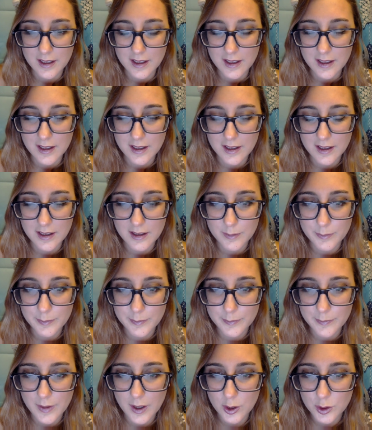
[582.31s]
in
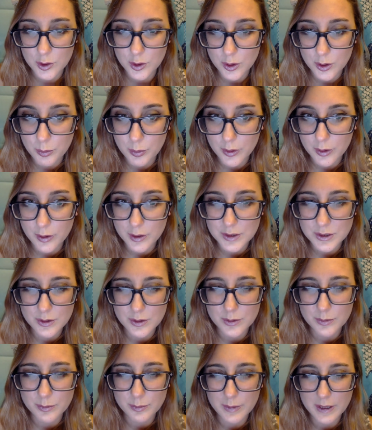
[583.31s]
October, so
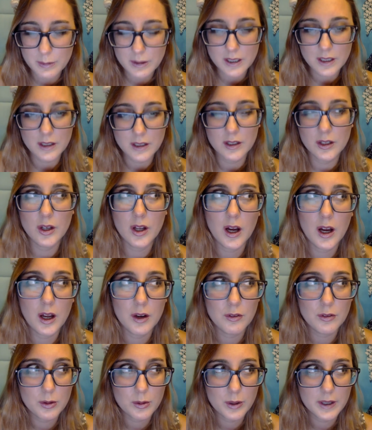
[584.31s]
maybe not
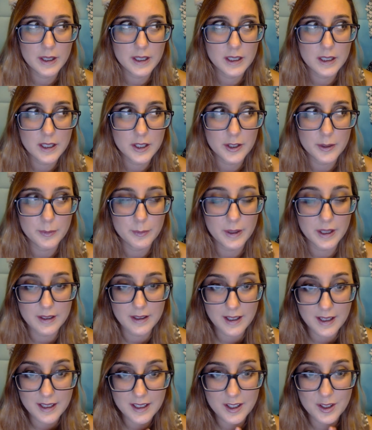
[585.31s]
quite a year, but
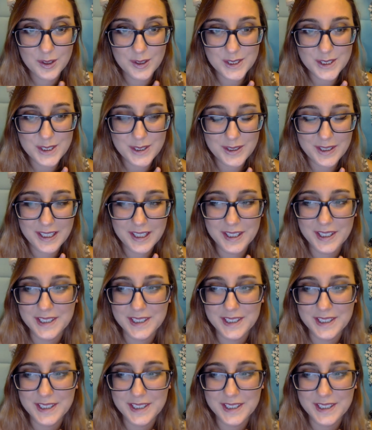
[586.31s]
getting close to a year.